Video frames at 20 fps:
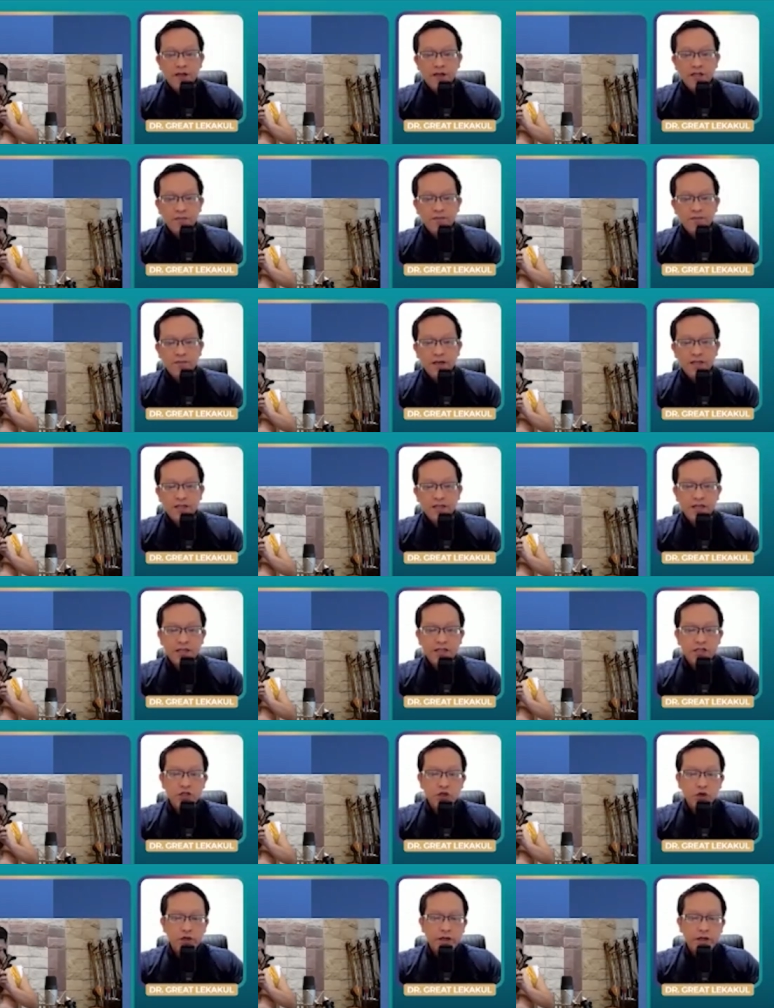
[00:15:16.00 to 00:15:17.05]
This makes
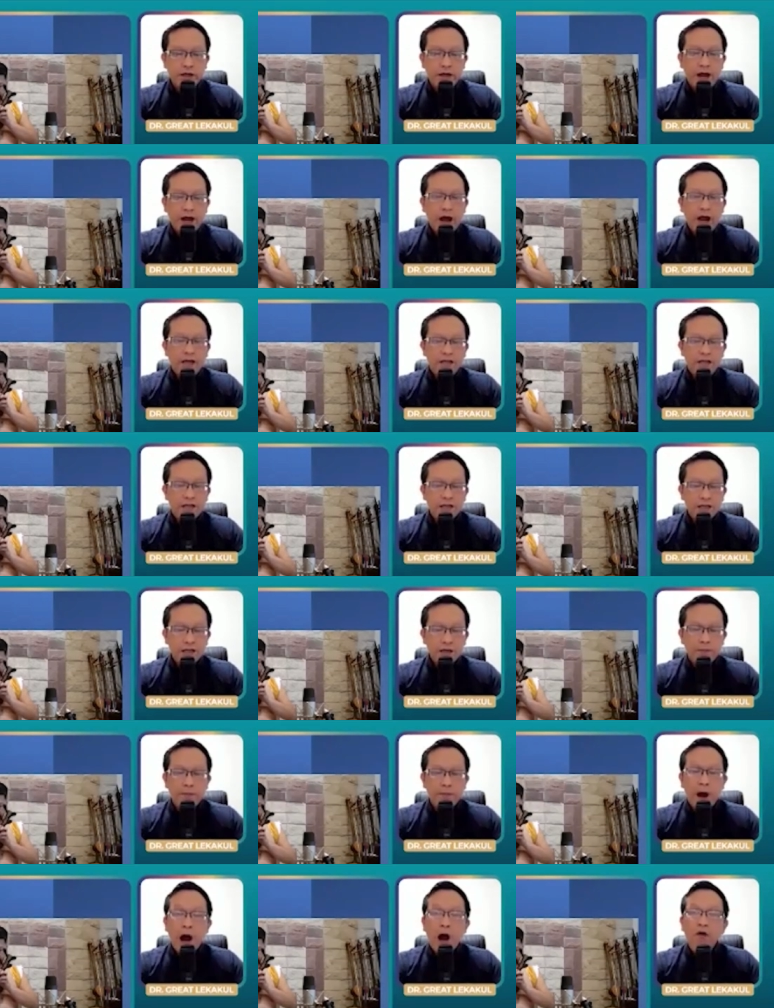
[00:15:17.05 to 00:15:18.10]
his sonic identity
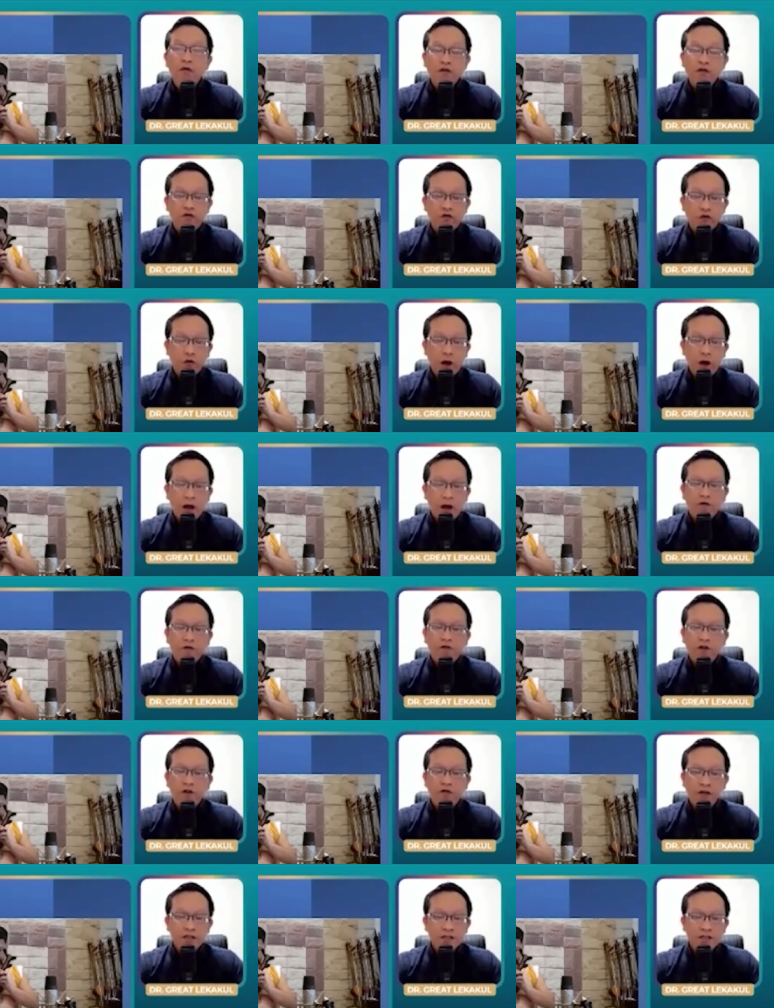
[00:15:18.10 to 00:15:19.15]
powerful and
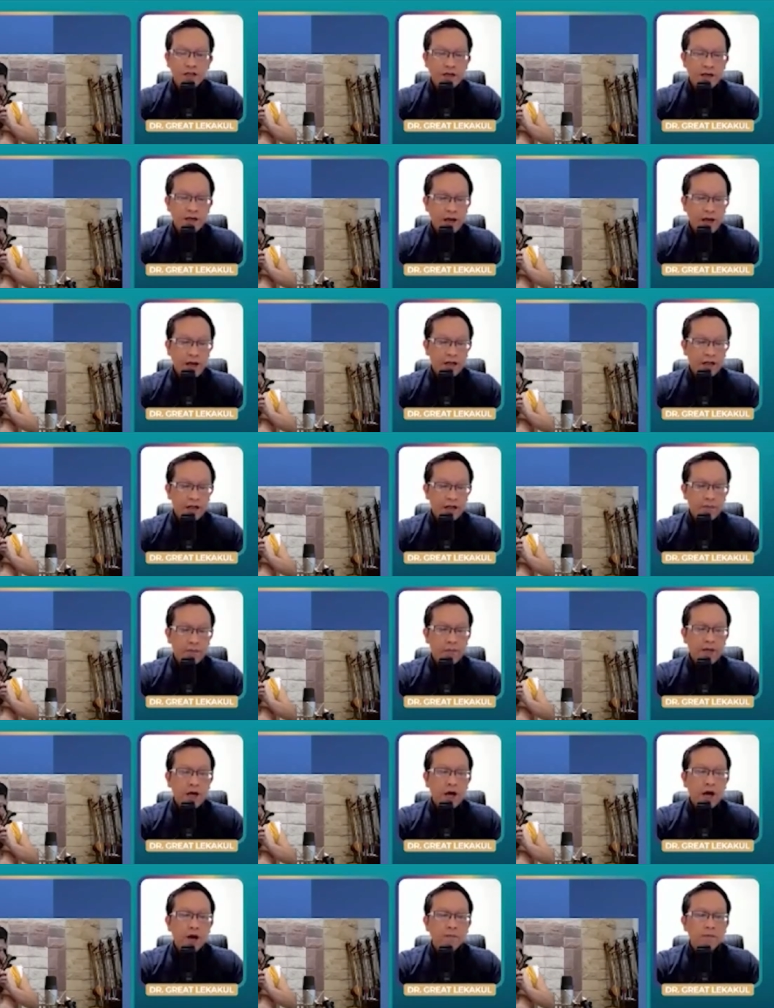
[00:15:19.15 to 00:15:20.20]
vivid, and it
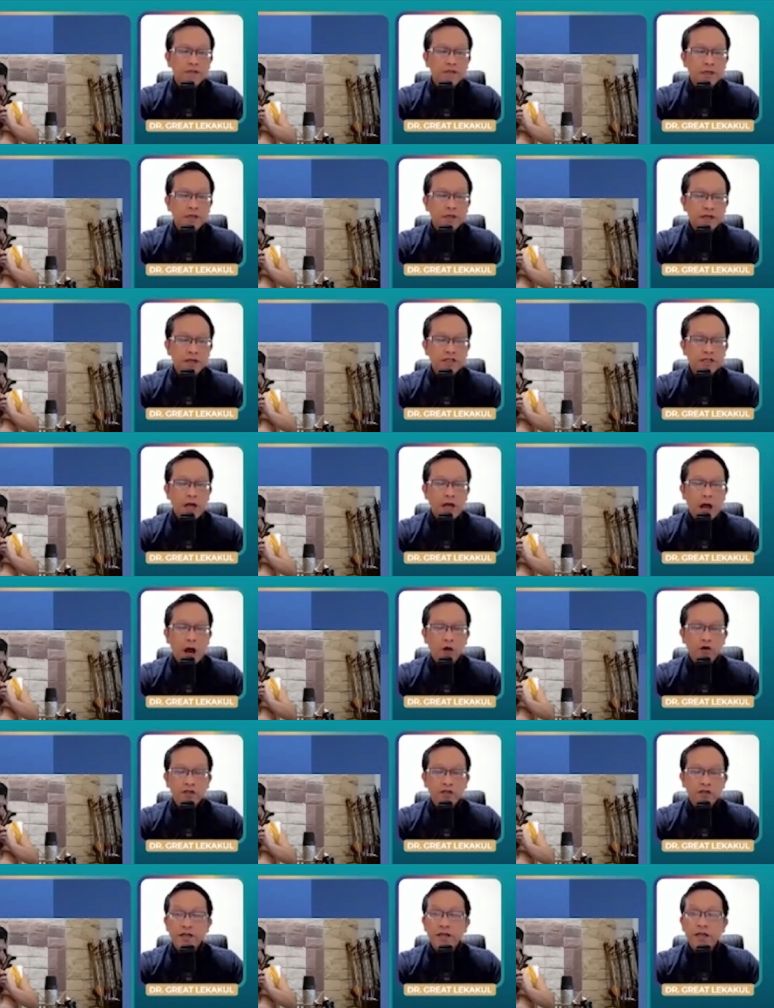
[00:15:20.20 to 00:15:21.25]
becomes his
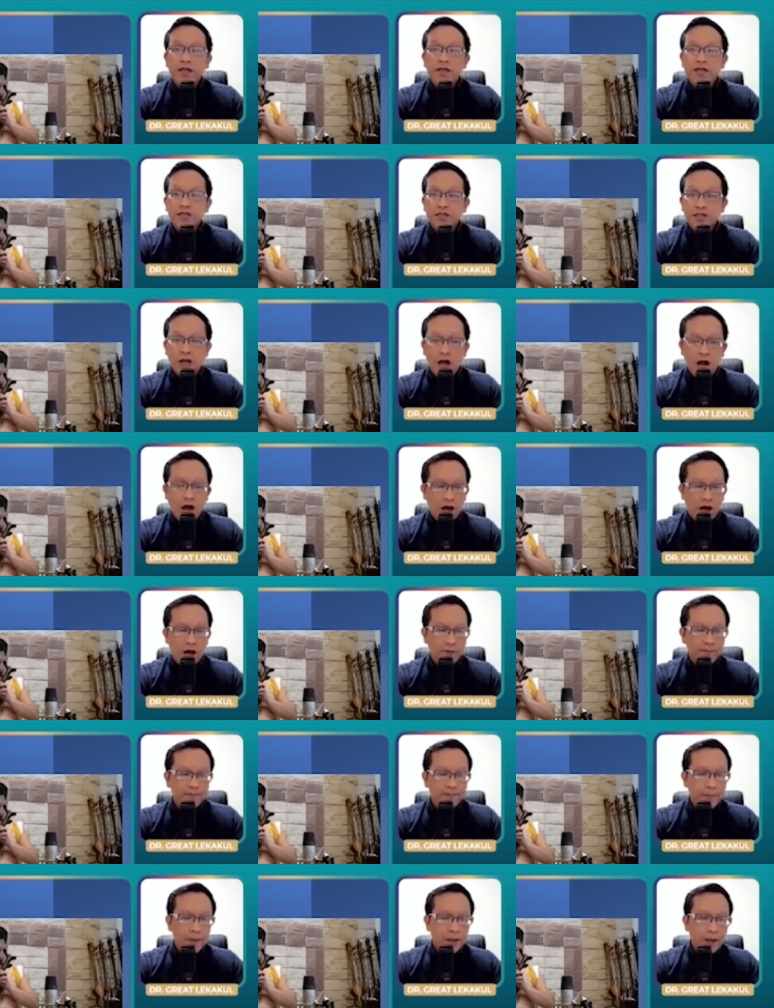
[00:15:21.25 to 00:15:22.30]
outstanding style.
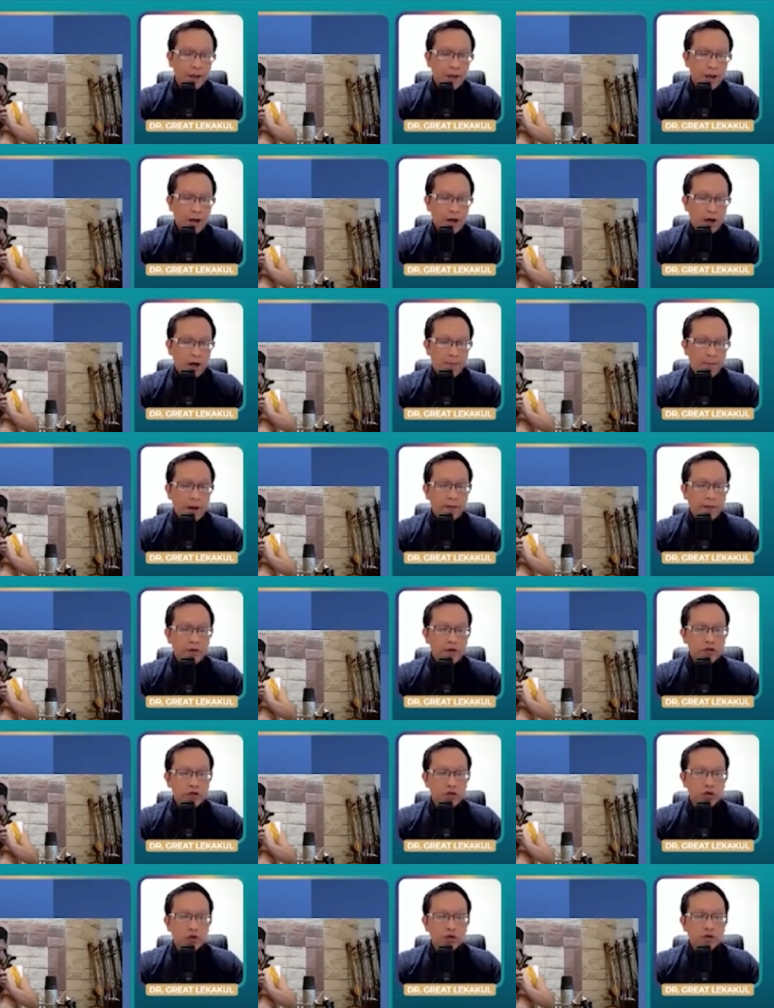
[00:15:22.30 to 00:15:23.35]
Um, I'm going to
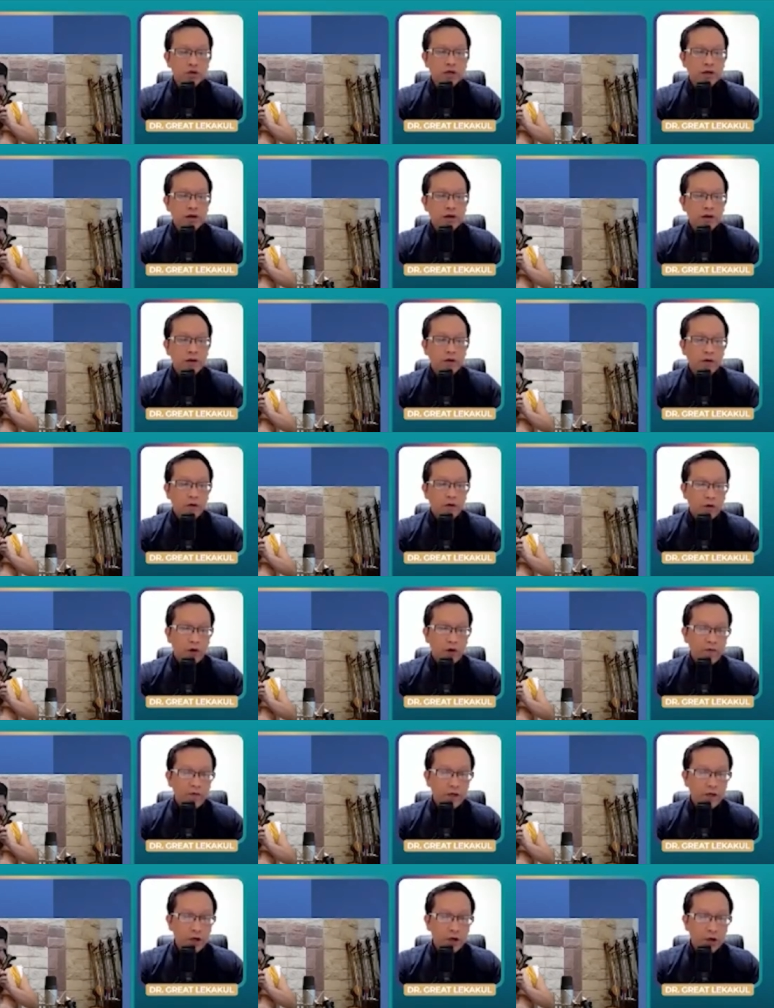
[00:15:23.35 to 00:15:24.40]
show you the
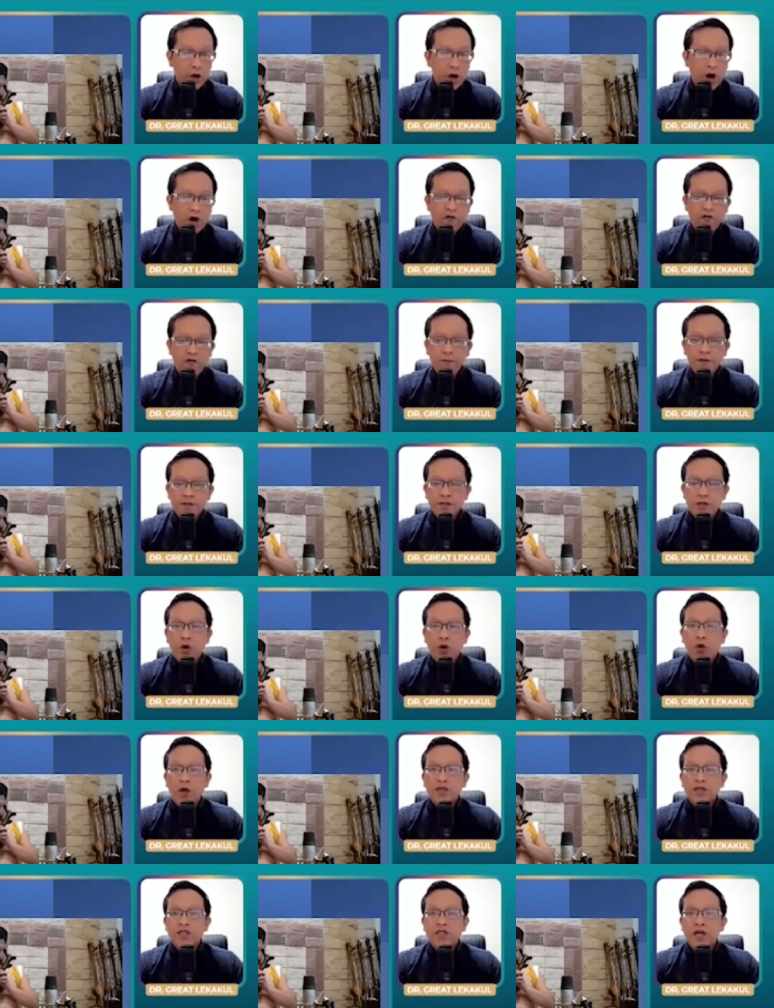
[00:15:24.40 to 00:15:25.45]
clip video of Mister
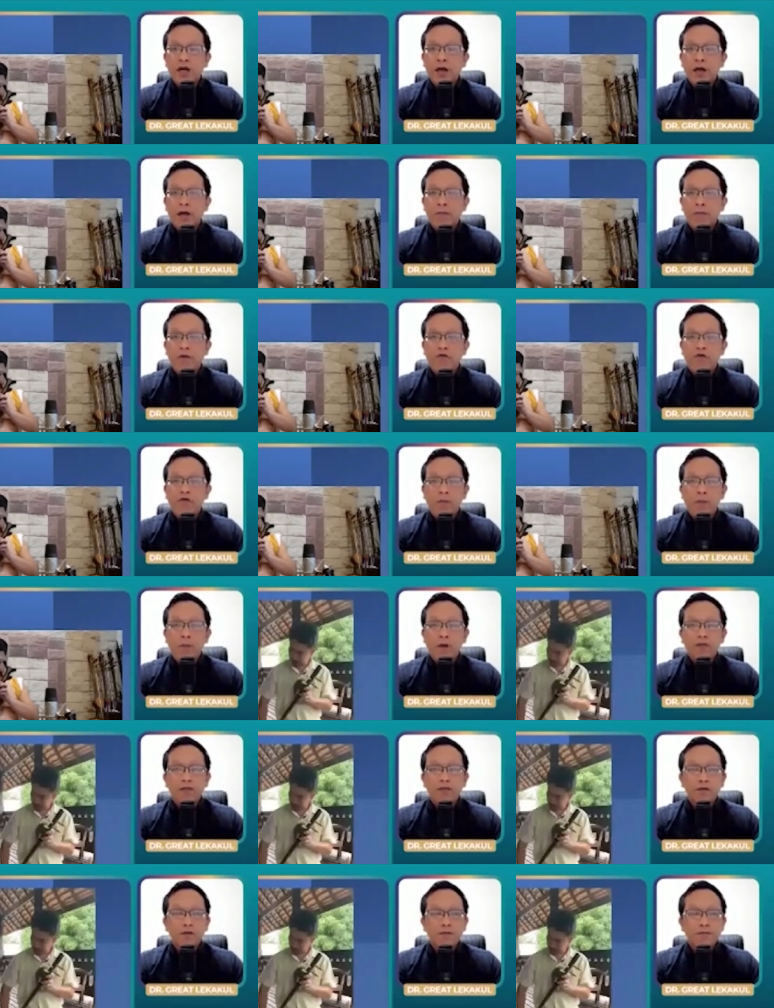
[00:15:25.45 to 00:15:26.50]
Kwanchai
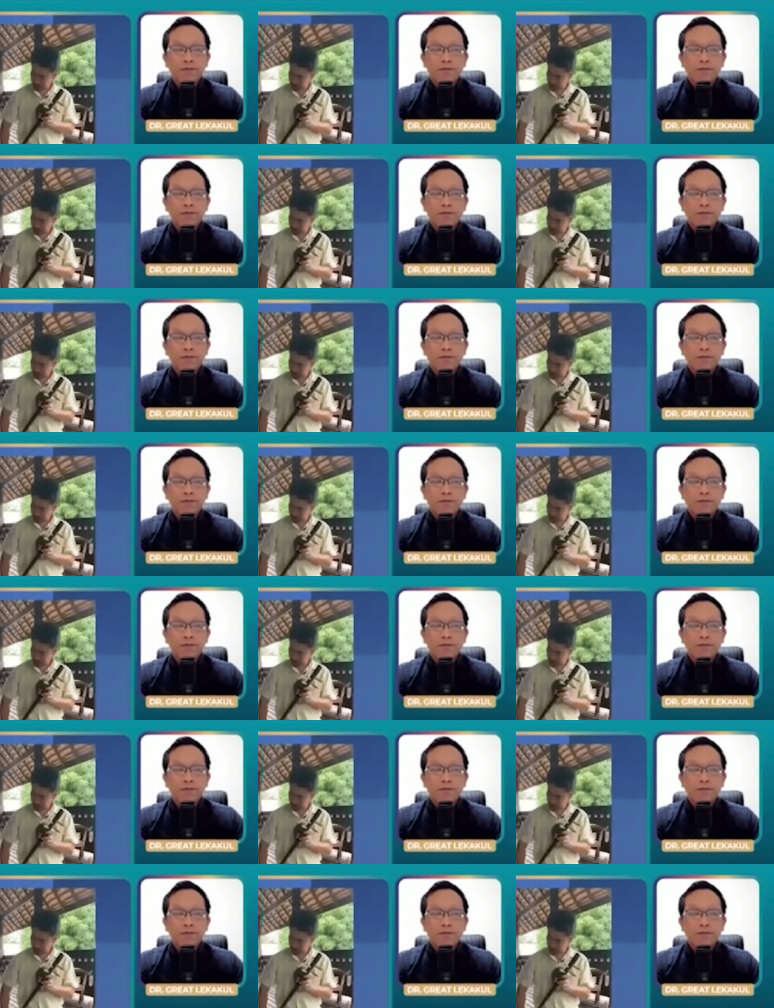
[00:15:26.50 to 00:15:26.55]
performance.